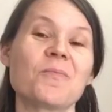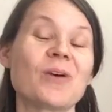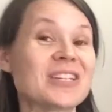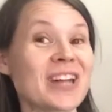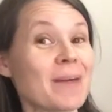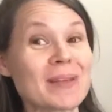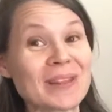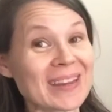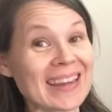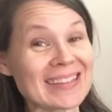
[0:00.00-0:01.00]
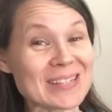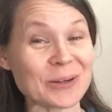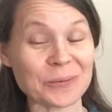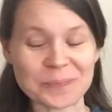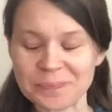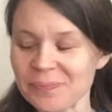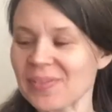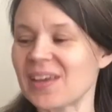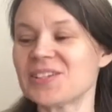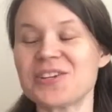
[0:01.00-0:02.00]
What should I be looking into?
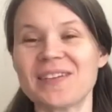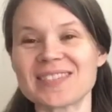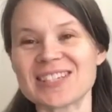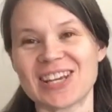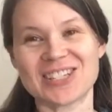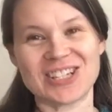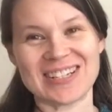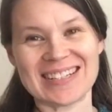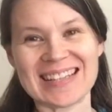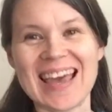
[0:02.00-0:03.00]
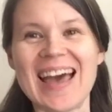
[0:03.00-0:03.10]
Do you have suggestions